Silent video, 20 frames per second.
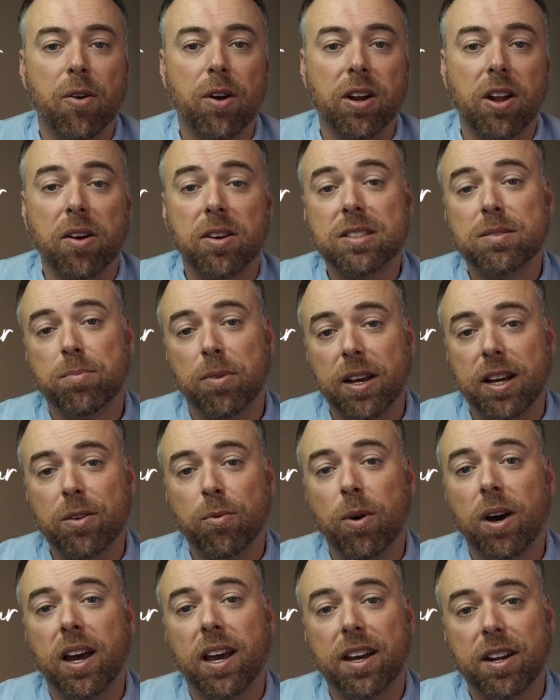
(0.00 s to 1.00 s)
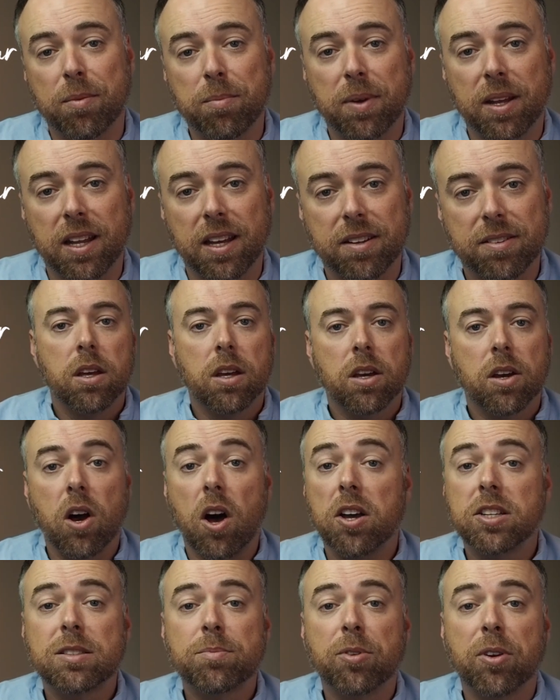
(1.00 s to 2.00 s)
and I'll explain why in a minute.
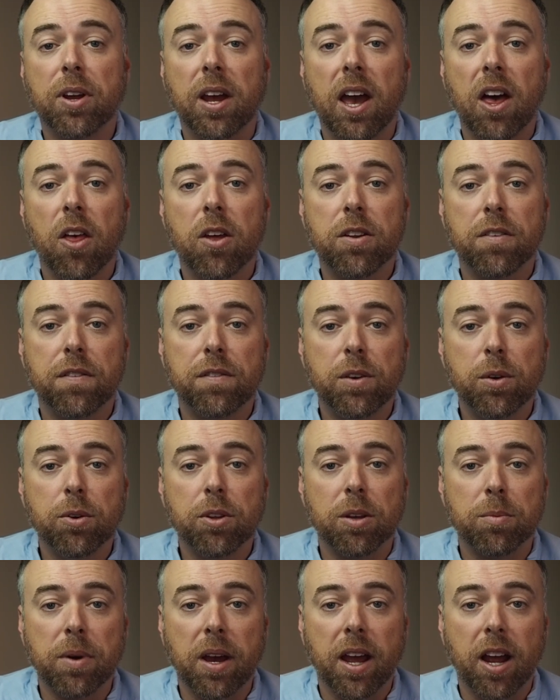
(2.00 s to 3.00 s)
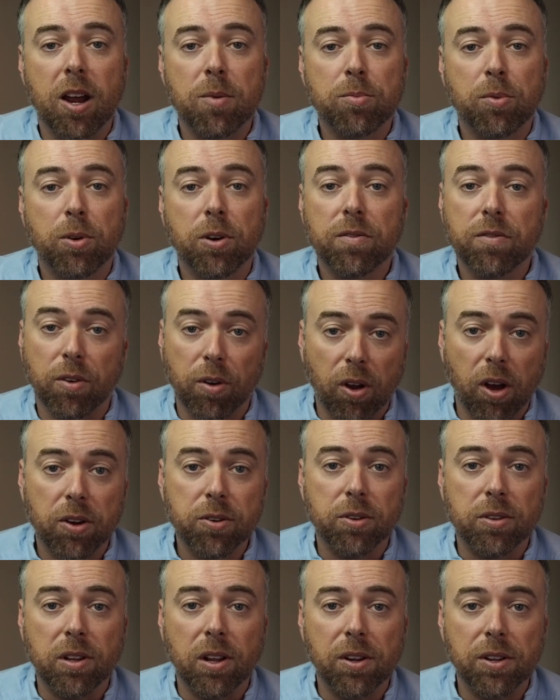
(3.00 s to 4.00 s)
Cost per gallon of fuel at my airport for
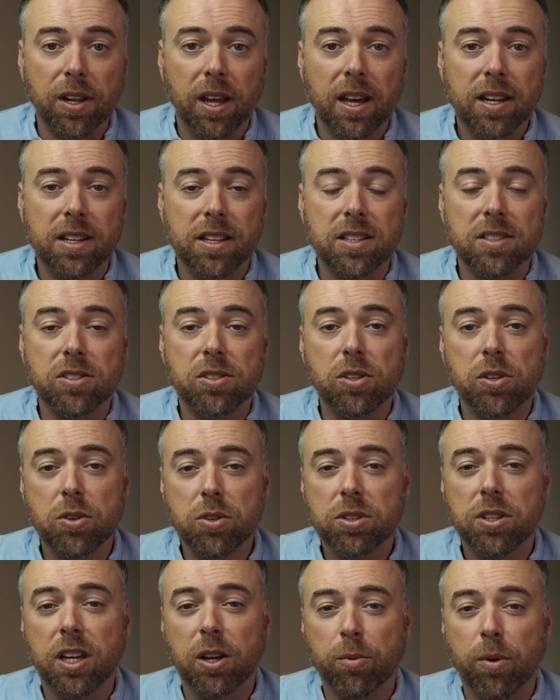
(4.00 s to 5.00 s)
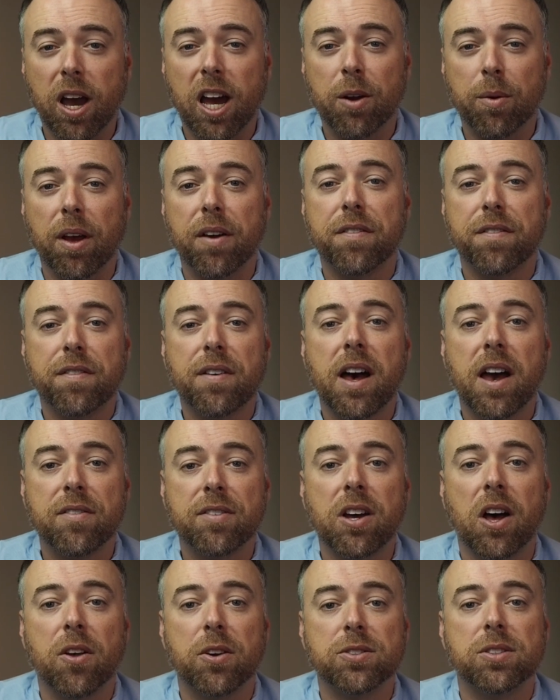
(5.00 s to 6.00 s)
100 low lead is usually right around
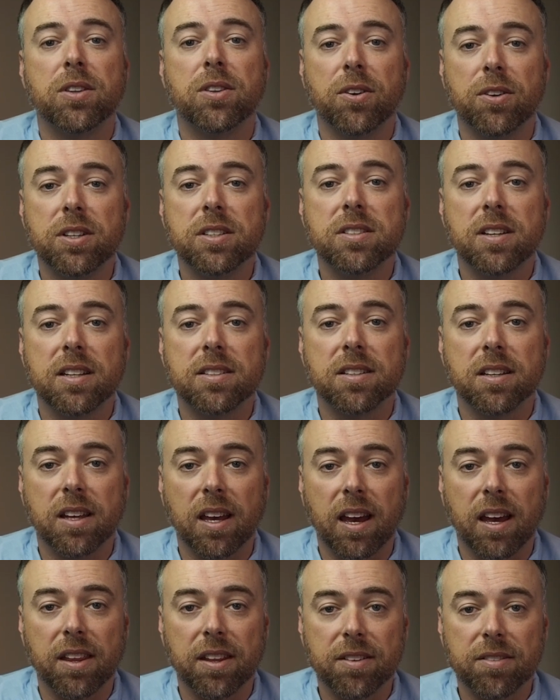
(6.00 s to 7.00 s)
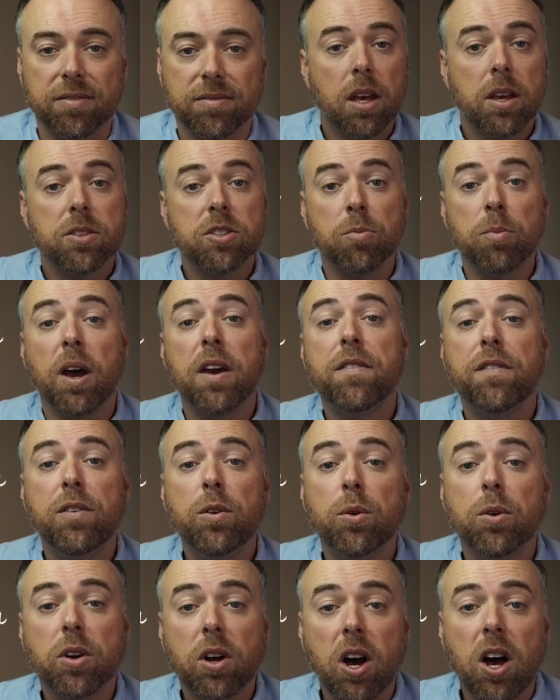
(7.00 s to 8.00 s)
$5.30 a gallon. So my
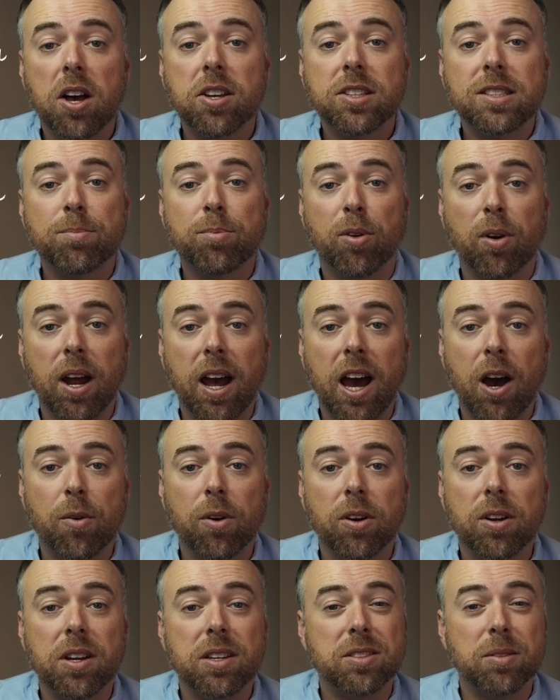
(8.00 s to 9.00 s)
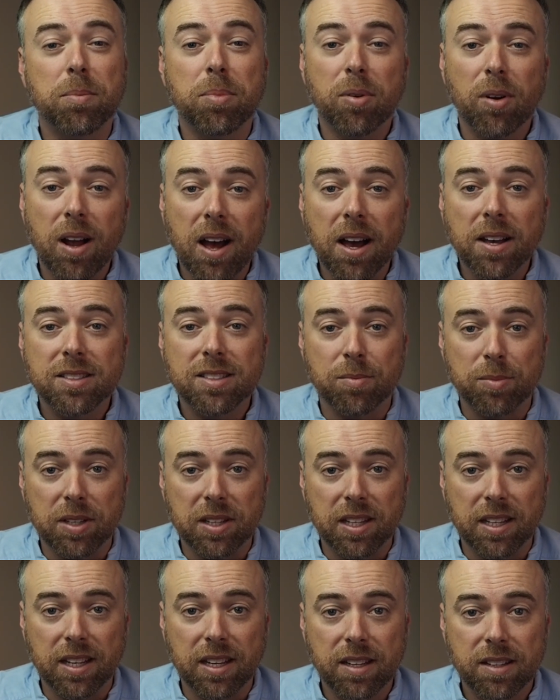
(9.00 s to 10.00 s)
fuel cost per hour is
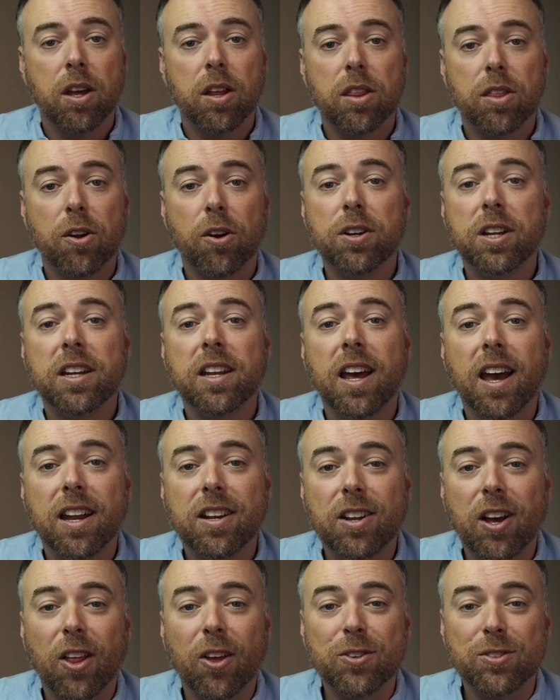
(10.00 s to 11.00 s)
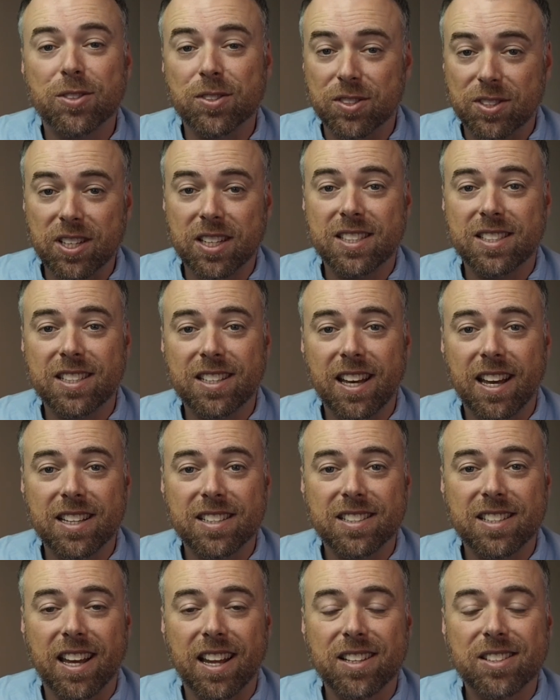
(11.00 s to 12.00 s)
approximately
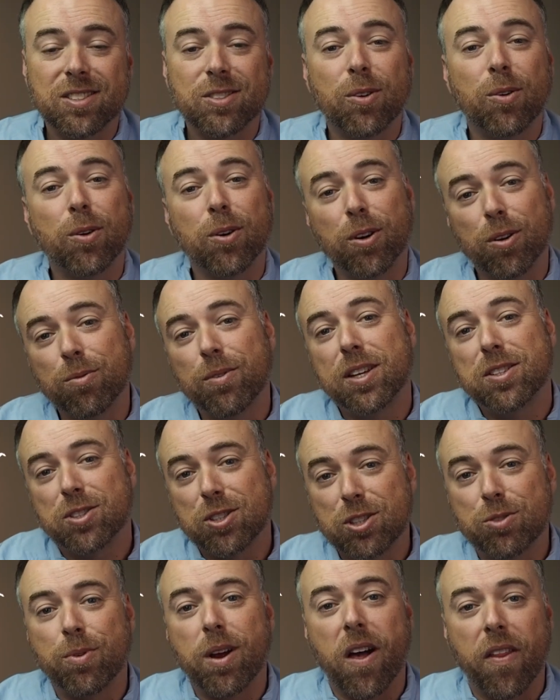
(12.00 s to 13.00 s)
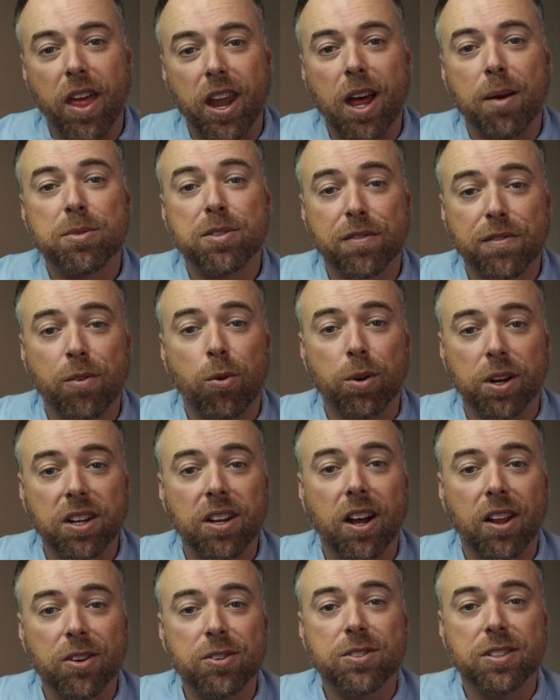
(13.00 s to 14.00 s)
$39.68, or let's just round that up to
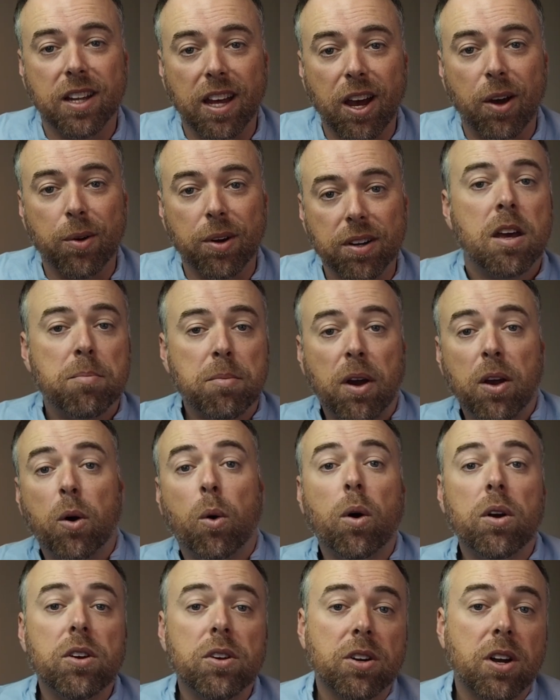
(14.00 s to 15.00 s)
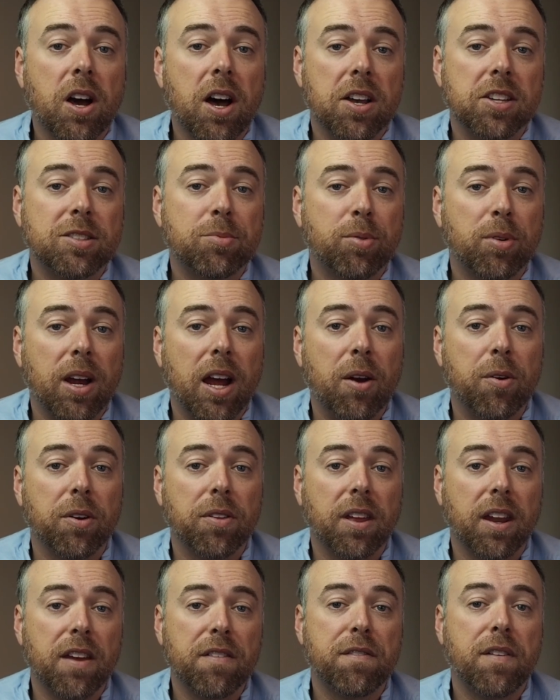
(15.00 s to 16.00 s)
$40 an hour. My oil cost per hour
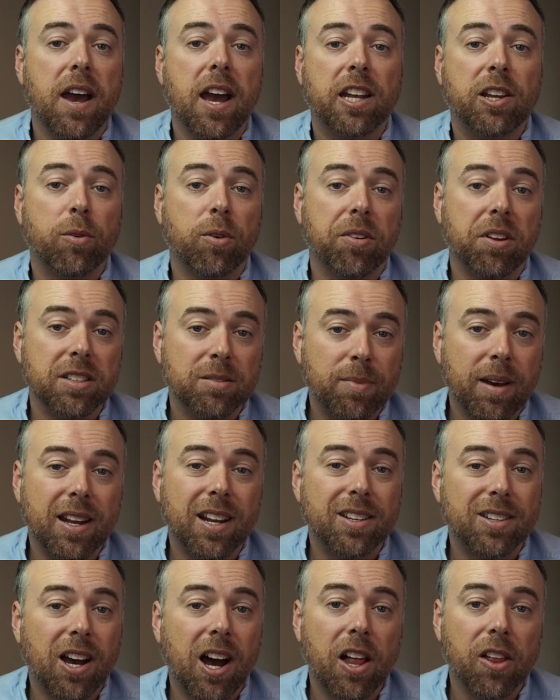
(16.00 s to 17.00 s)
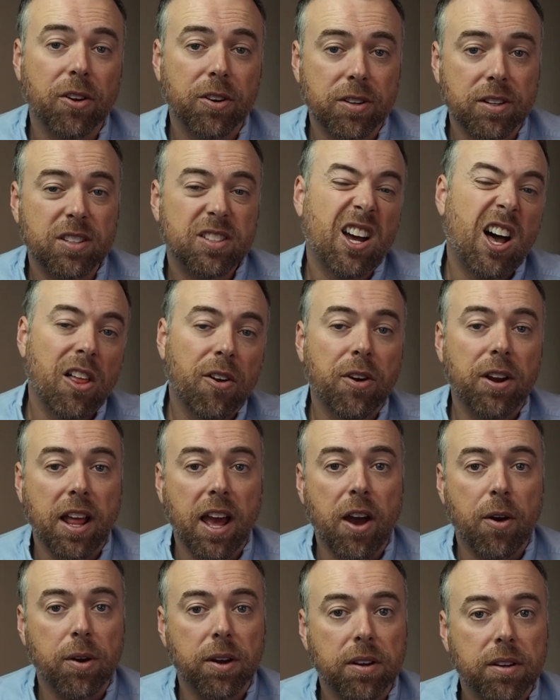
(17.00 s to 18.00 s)
that I factor in is about $1 an
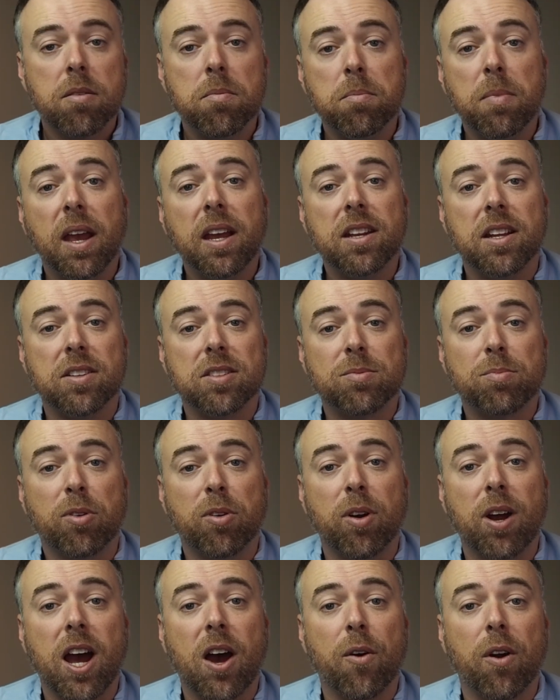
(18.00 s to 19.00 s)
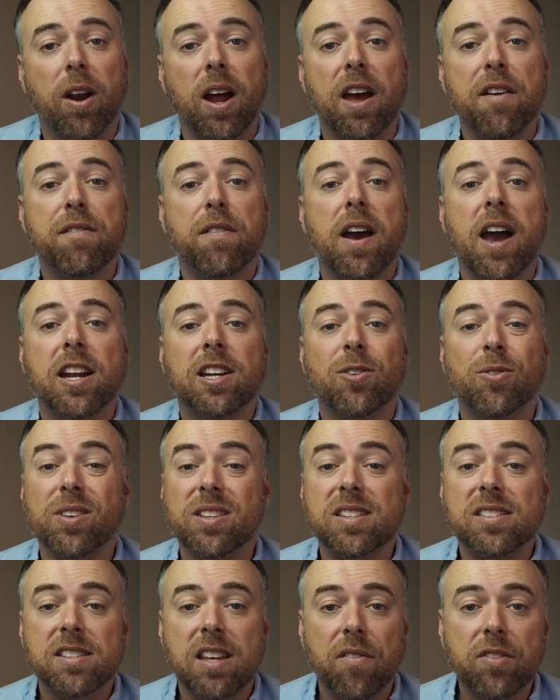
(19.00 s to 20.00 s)
hour. Maintenance per hour, I factor in
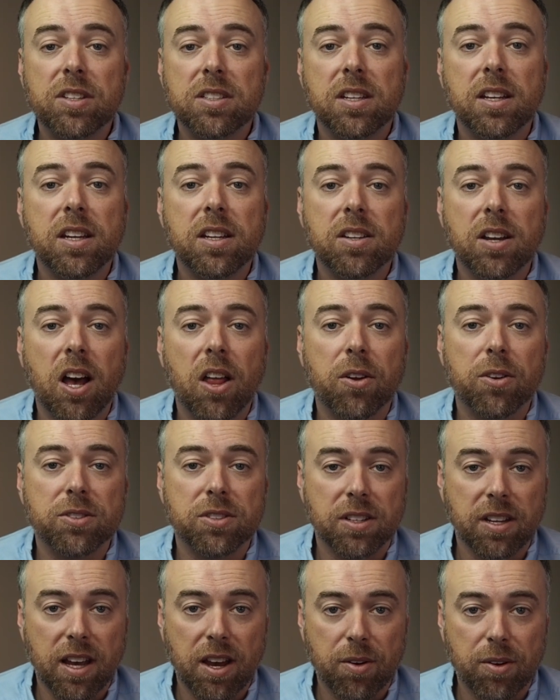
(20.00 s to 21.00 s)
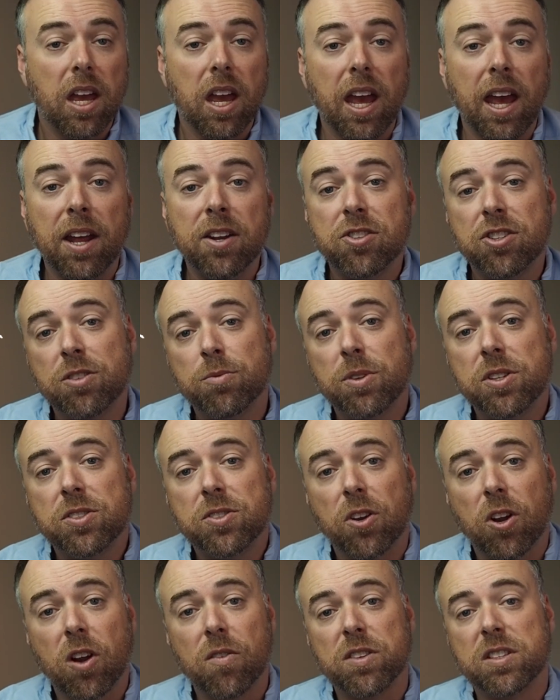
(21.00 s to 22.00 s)
$17 an hour. Engine
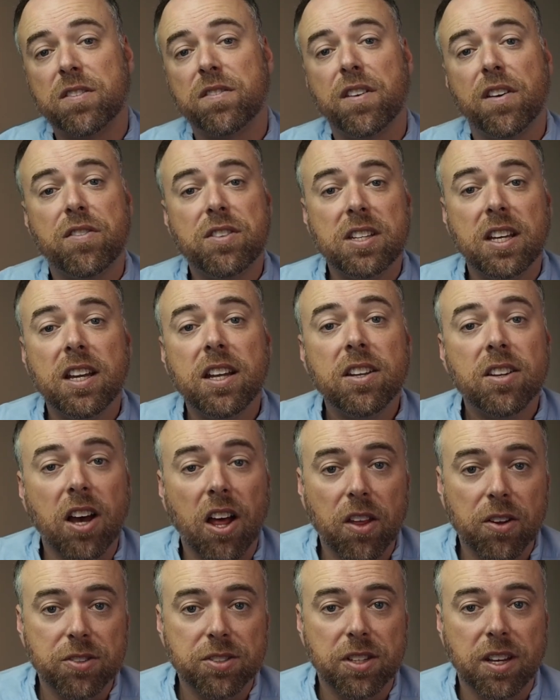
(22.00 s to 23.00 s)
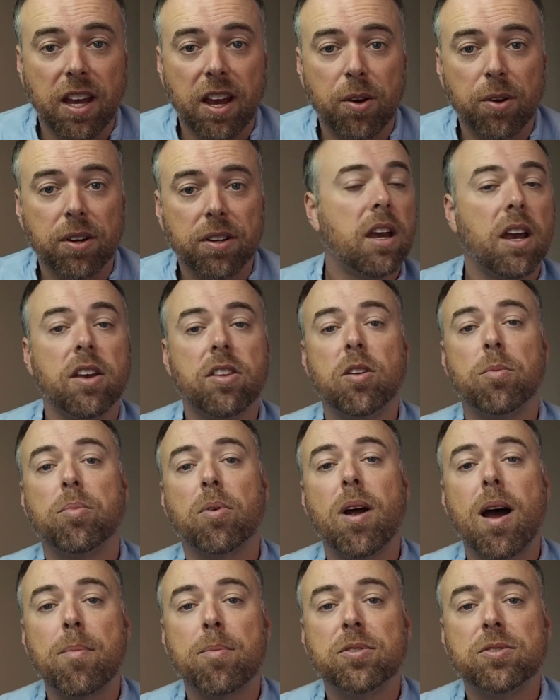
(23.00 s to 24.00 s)
reserve is $15 an hour, and the
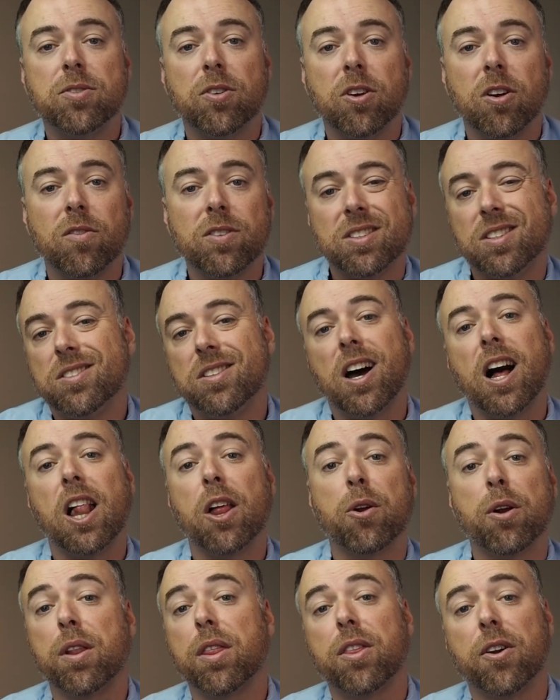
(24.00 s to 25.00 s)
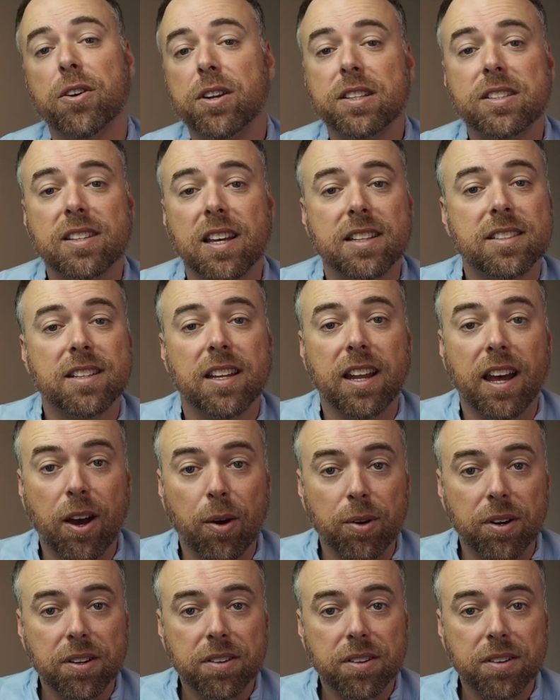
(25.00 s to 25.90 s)
prop reserve is $1.30 an hour.